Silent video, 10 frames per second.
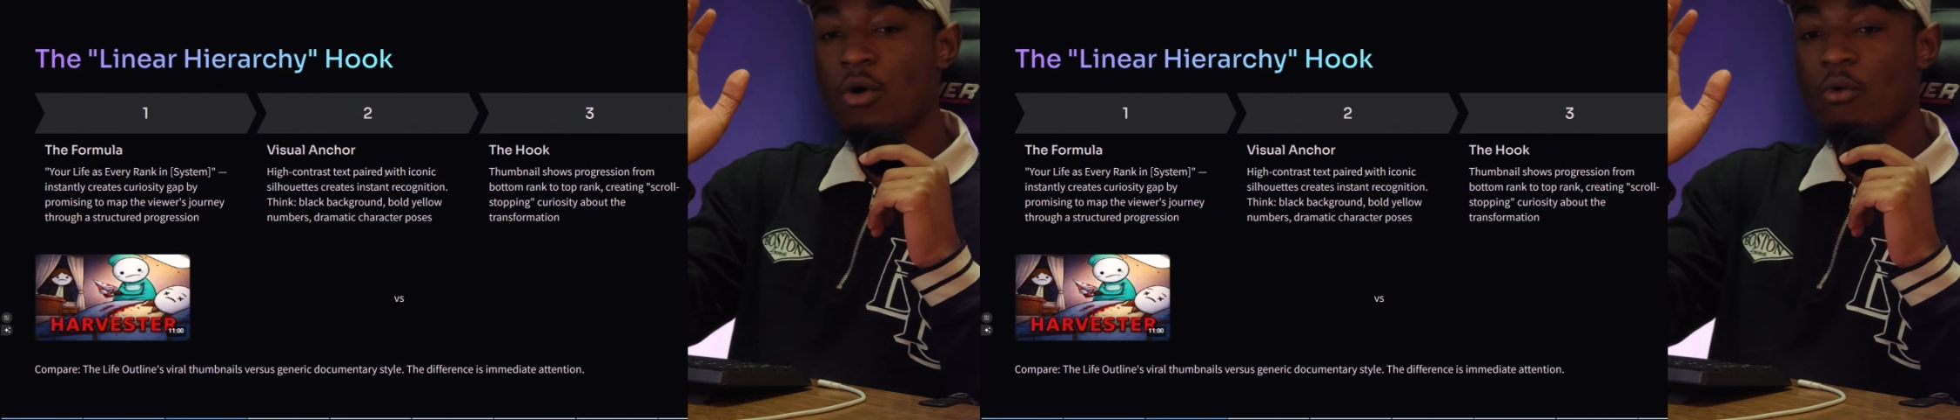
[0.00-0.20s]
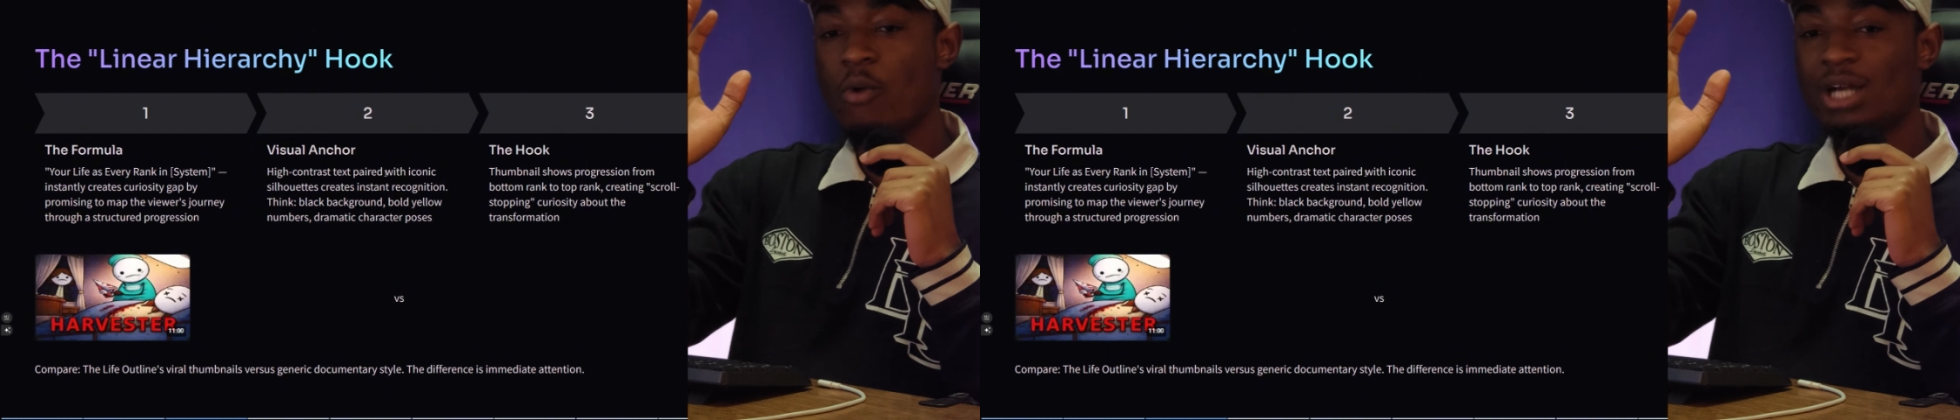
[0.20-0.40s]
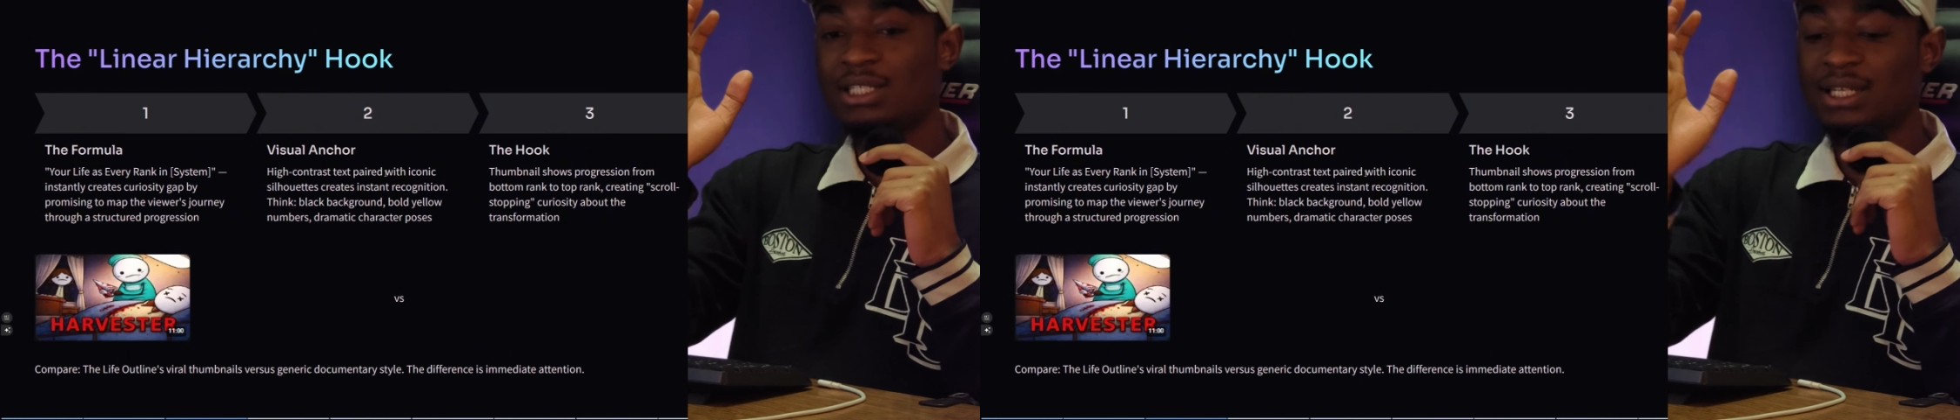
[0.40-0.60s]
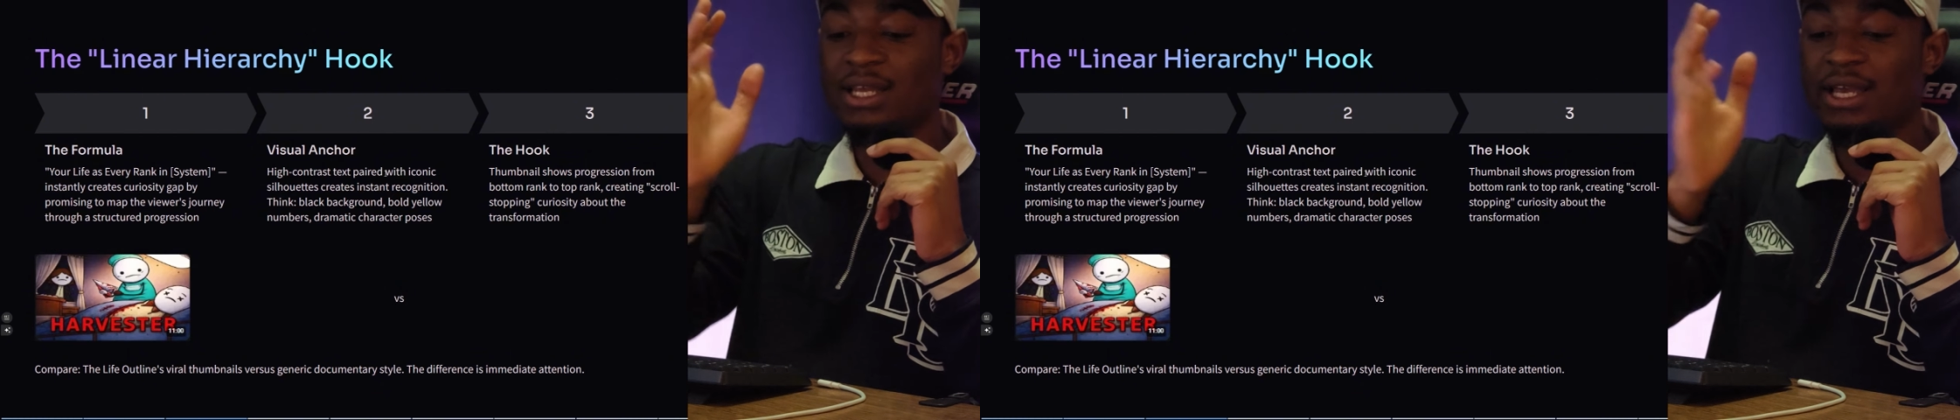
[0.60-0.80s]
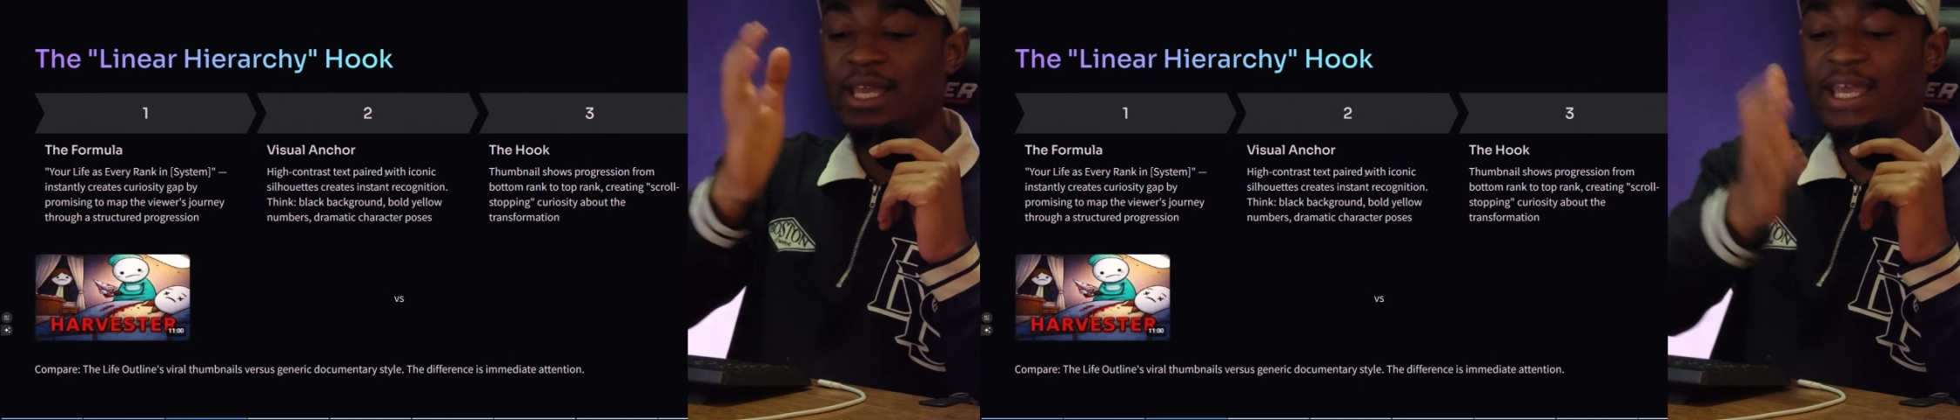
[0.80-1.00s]
what
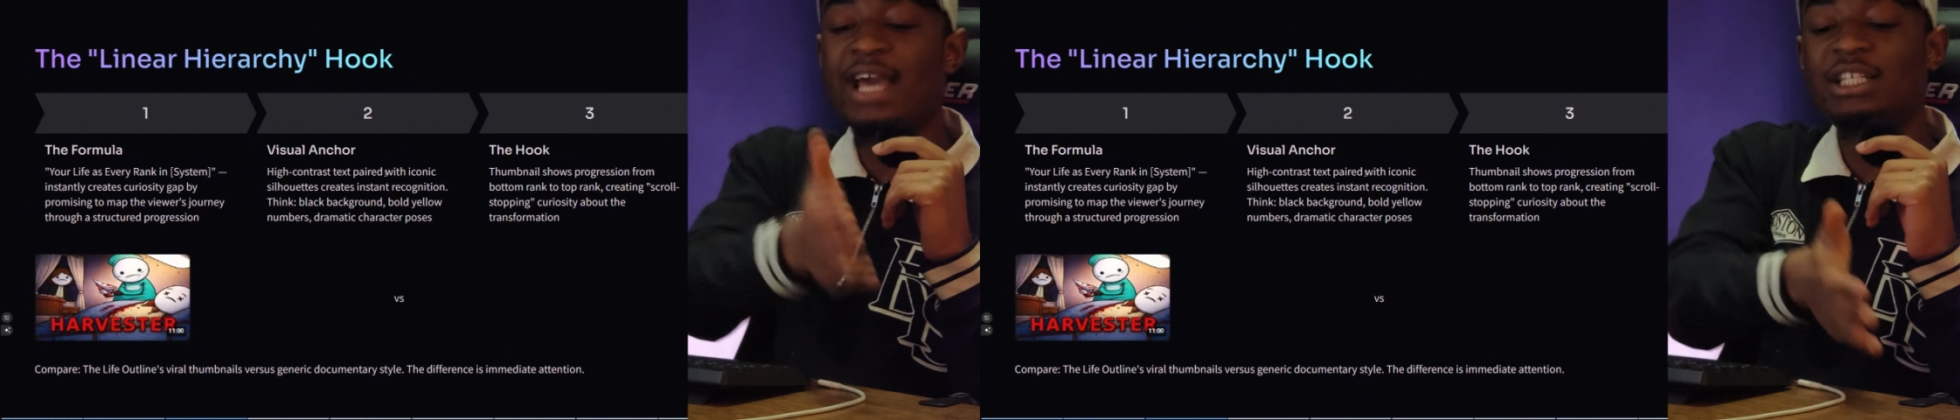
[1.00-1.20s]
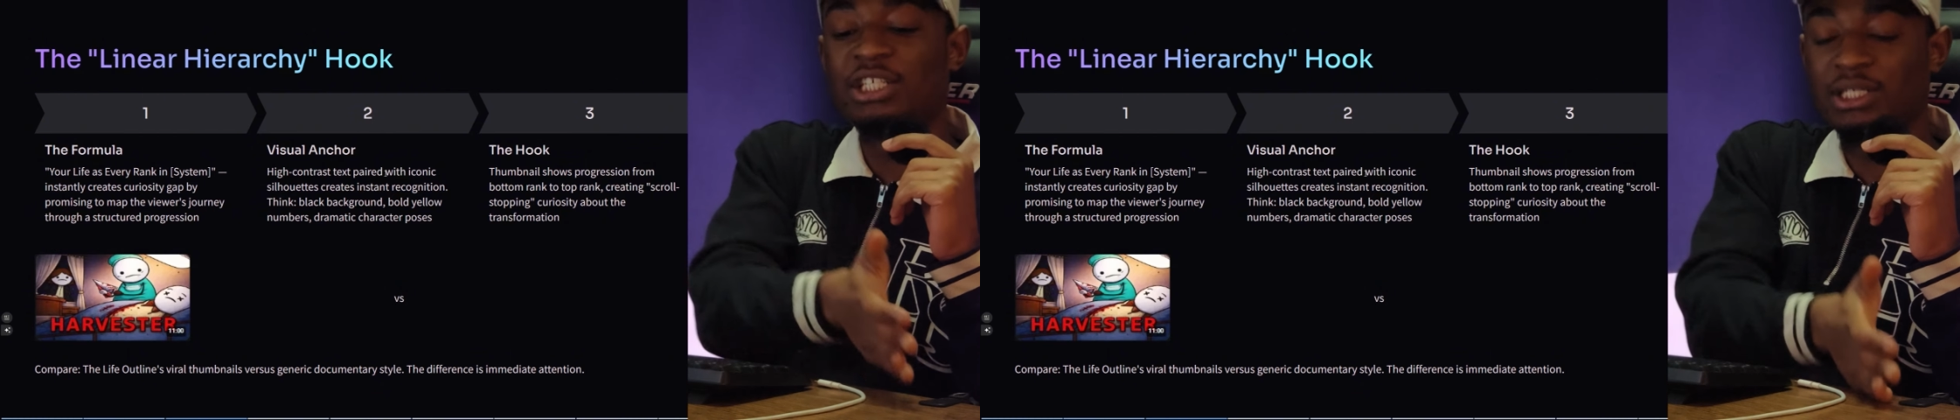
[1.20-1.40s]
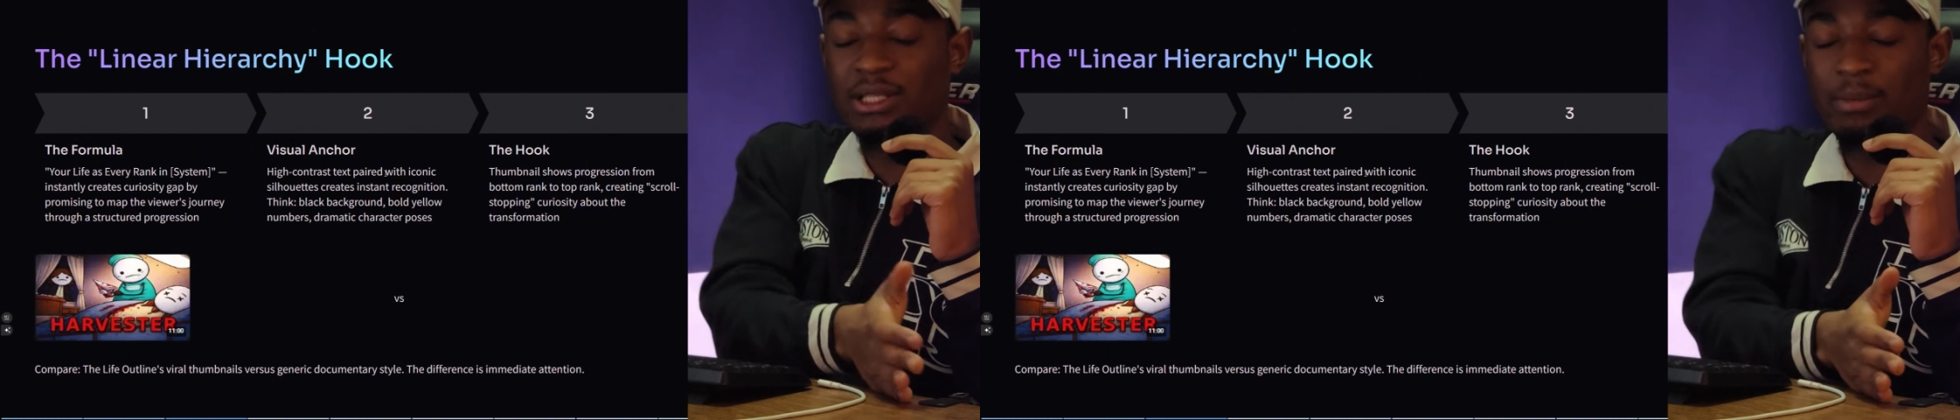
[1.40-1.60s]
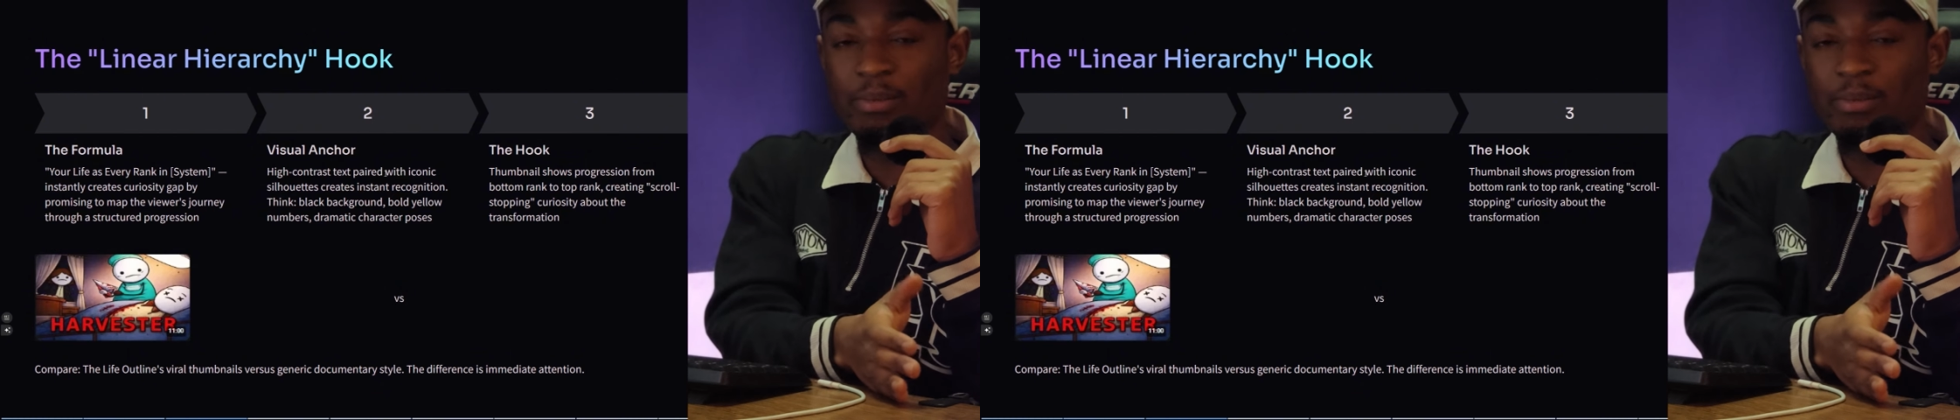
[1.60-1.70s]
catches the